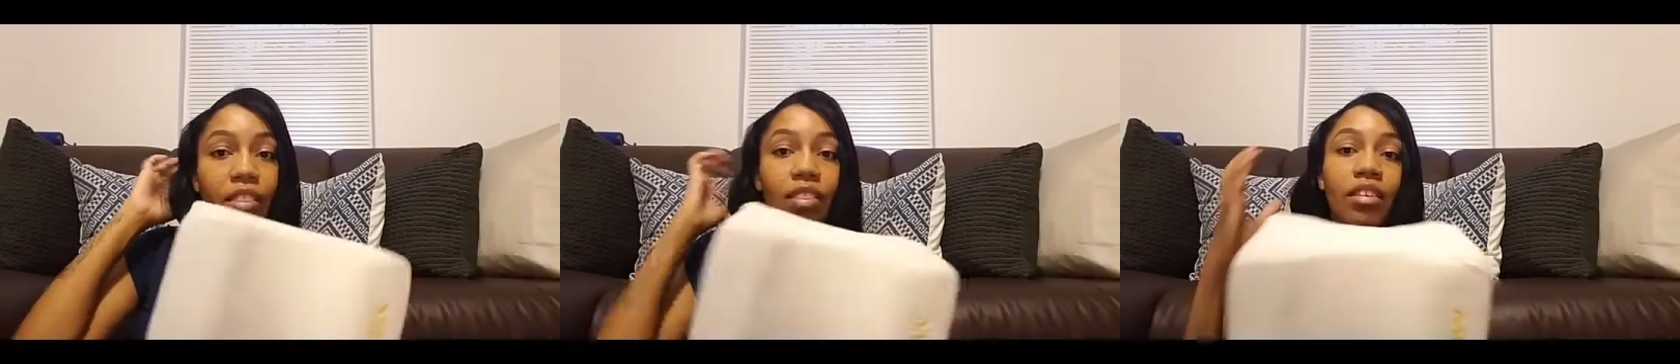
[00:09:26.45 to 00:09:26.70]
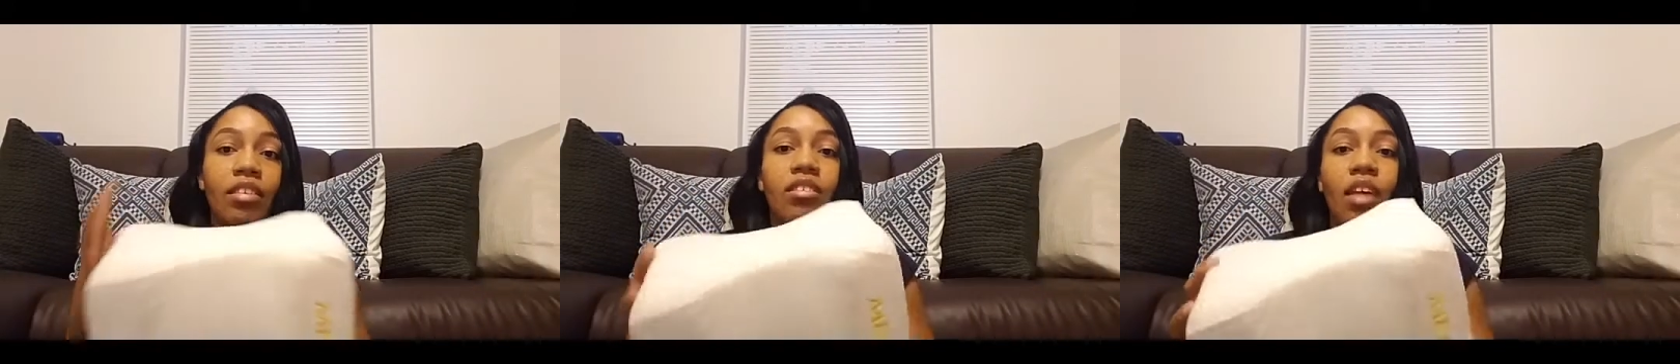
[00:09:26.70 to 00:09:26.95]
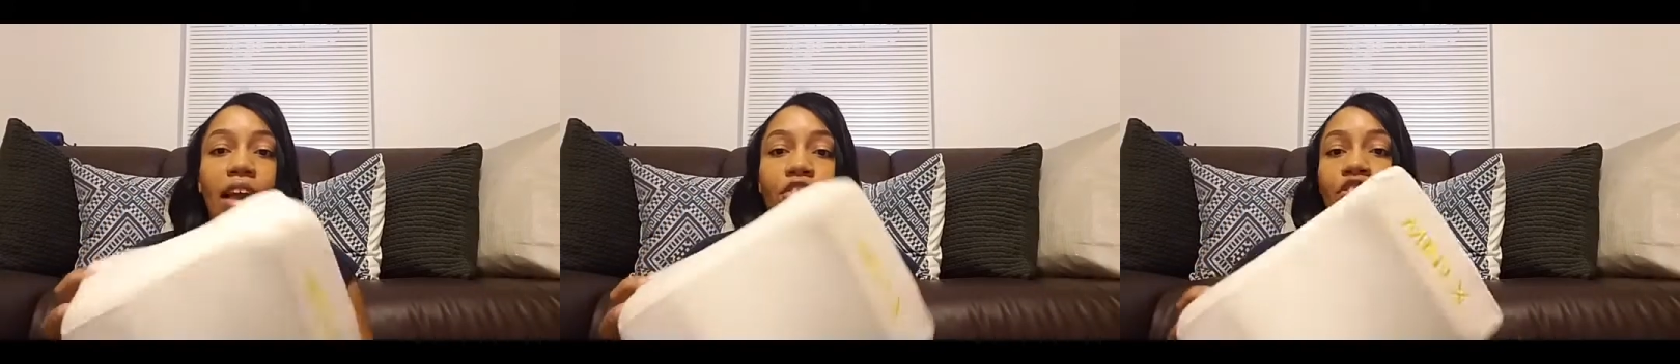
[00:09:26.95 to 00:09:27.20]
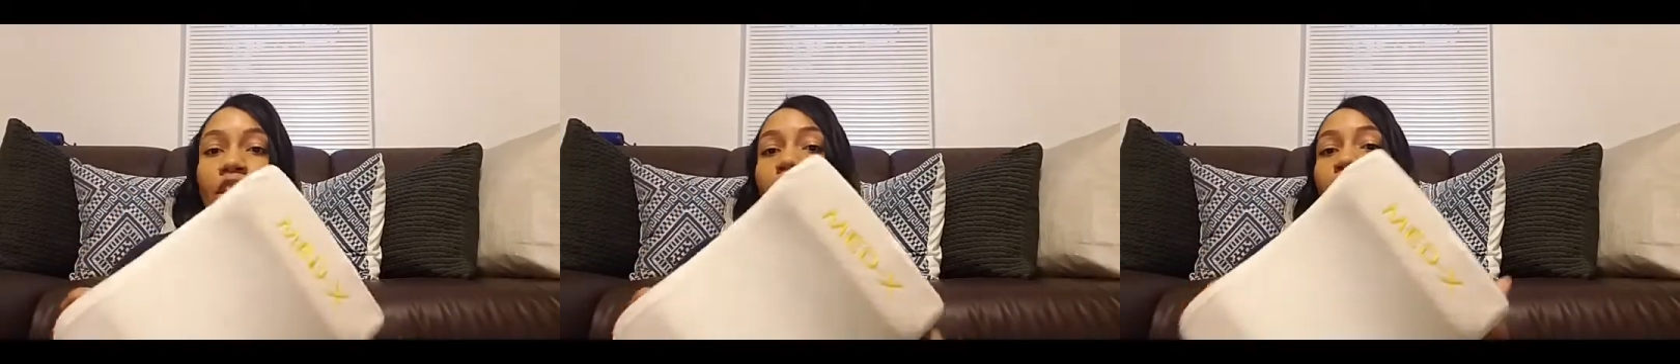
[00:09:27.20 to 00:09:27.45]
this is
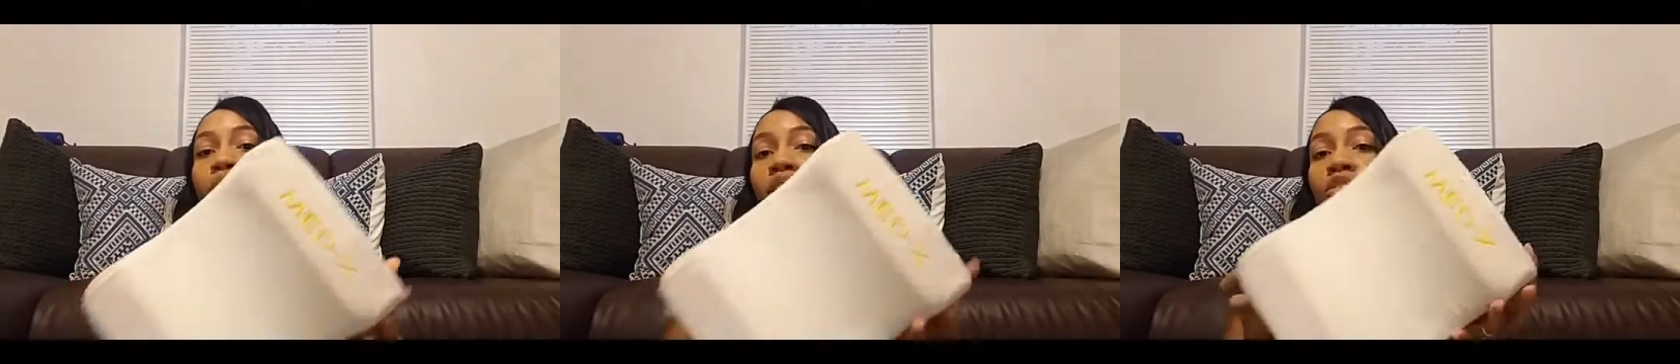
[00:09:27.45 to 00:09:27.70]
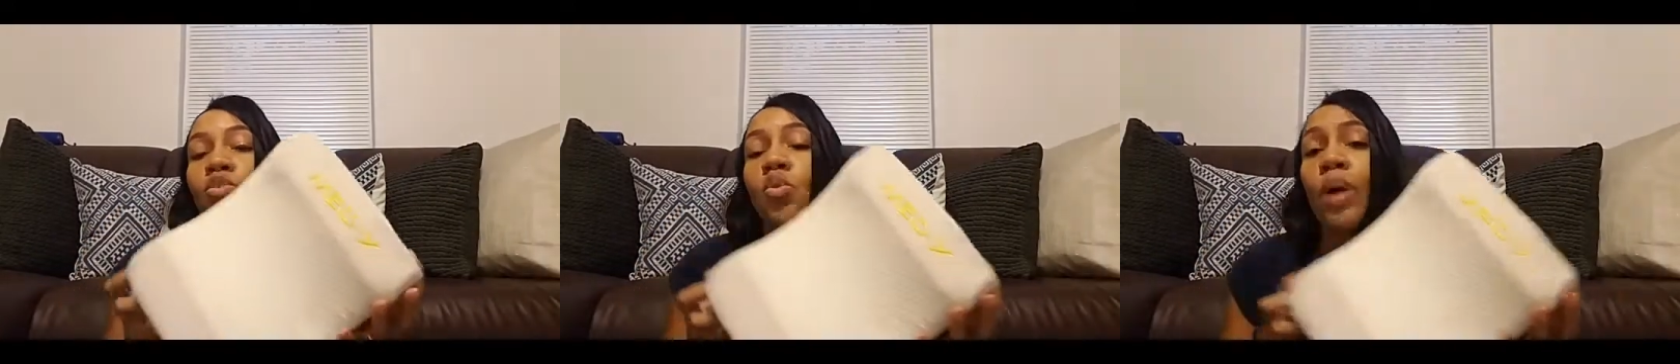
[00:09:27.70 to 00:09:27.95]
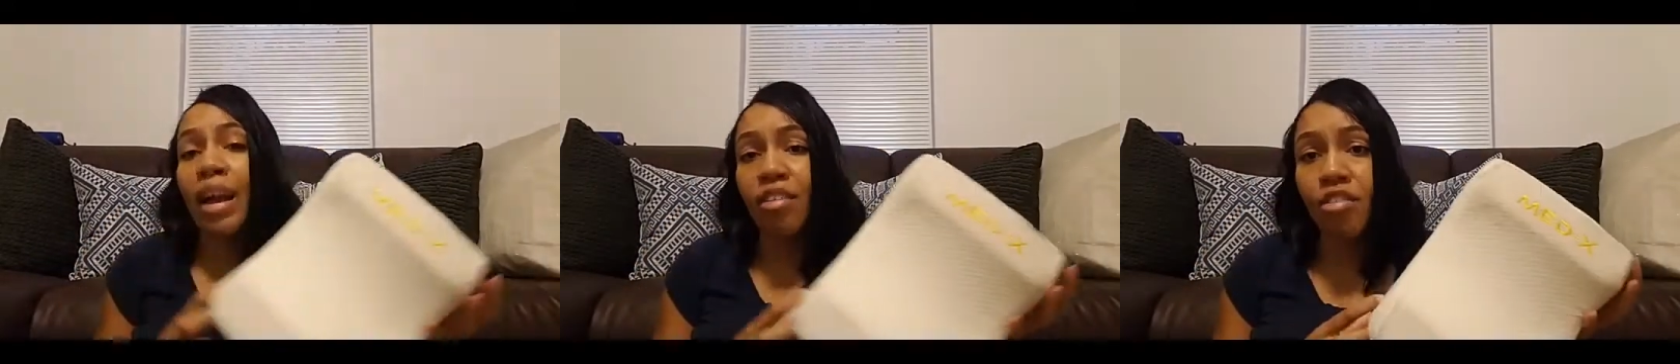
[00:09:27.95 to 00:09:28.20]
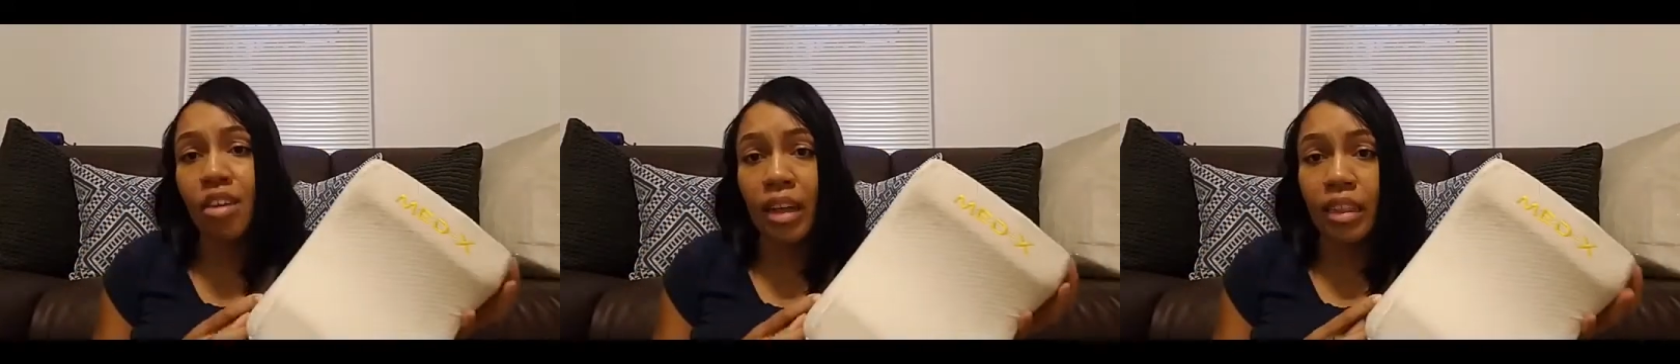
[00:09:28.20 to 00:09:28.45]
actually important too. I
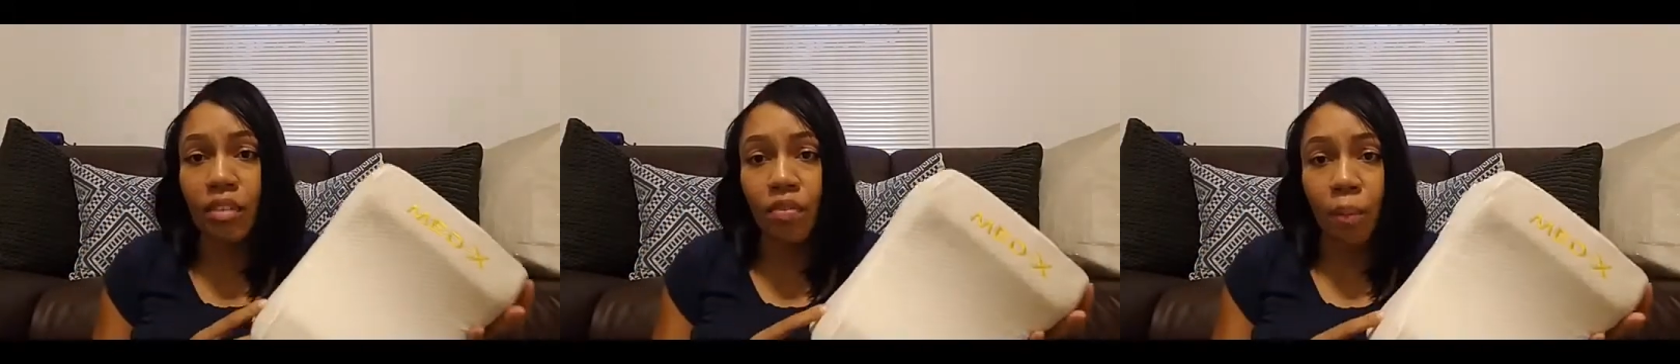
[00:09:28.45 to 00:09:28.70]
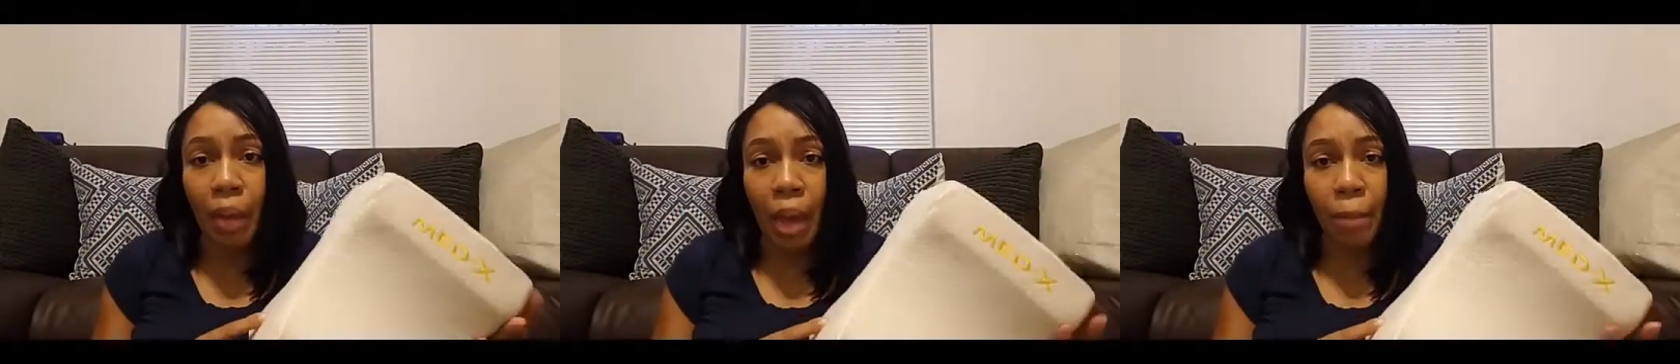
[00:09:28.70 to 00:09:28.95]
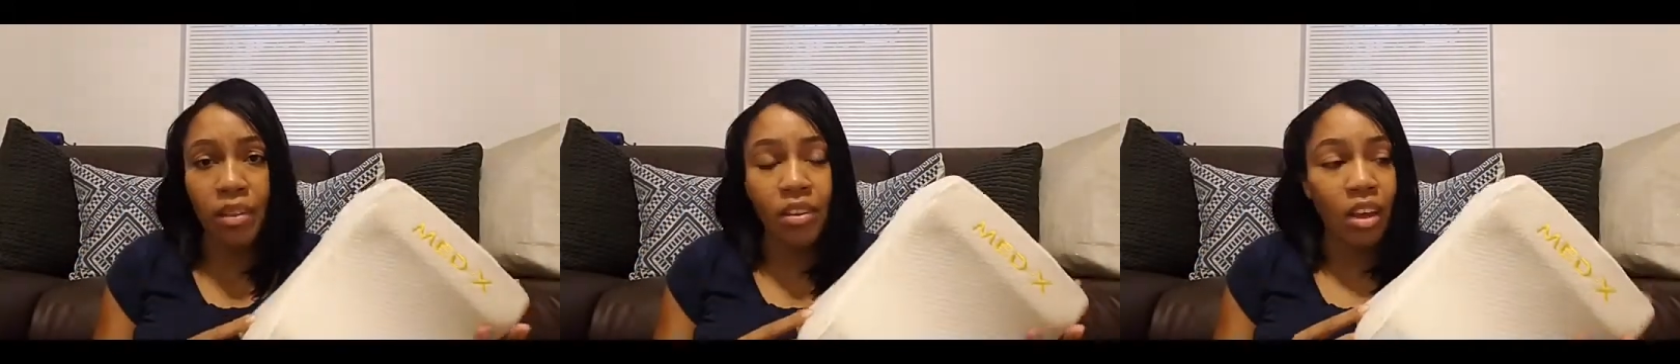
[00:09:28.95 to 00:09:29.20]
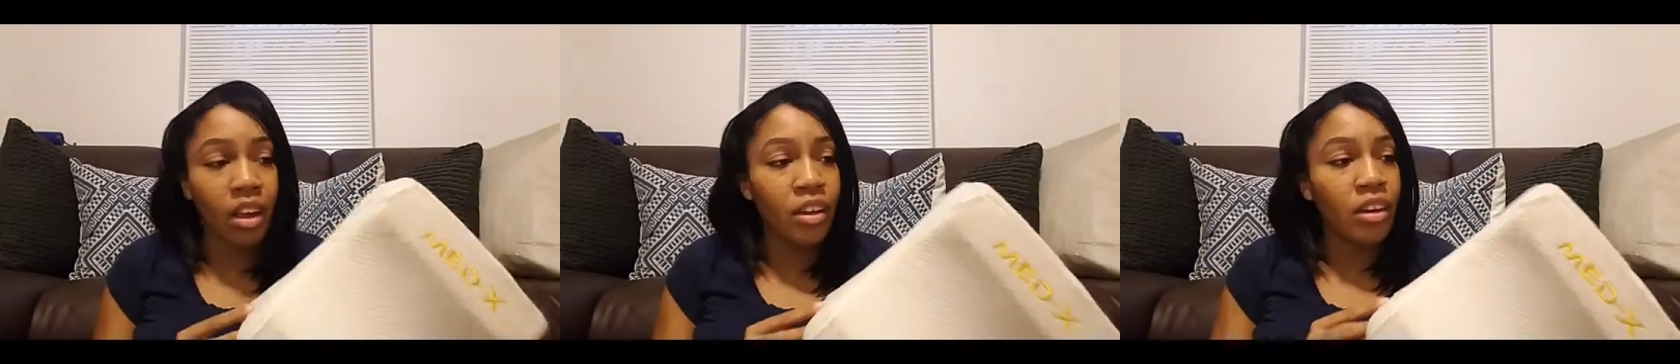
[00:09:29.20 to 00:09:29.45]
actually got this from
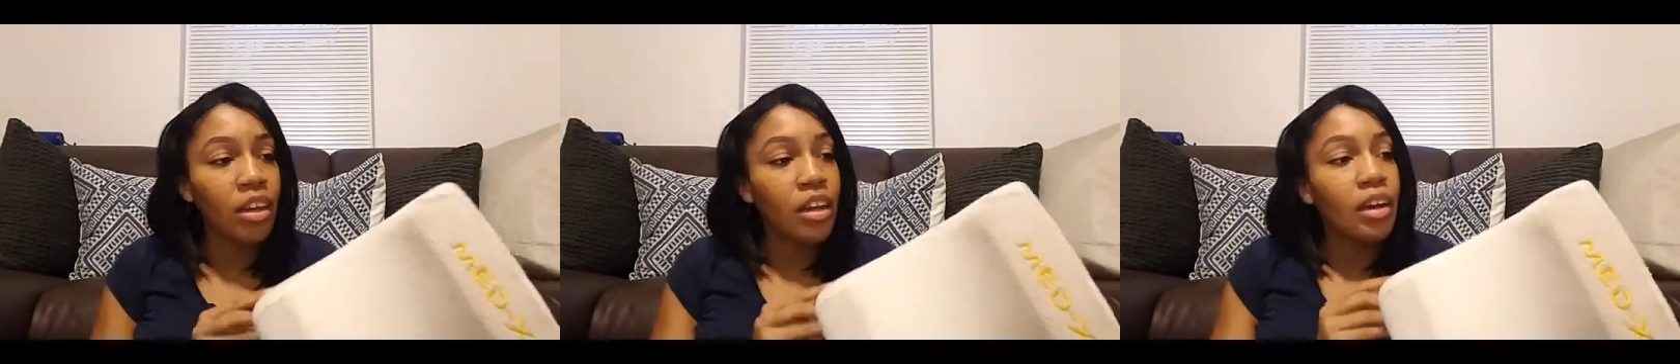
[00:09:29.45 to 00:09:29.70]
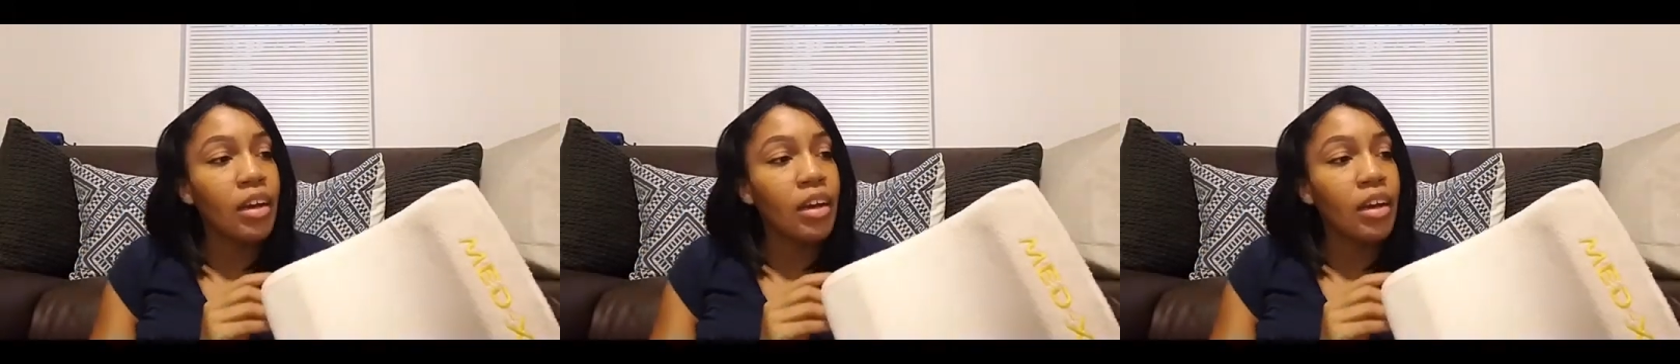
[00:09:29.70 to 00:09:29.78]
Amazon.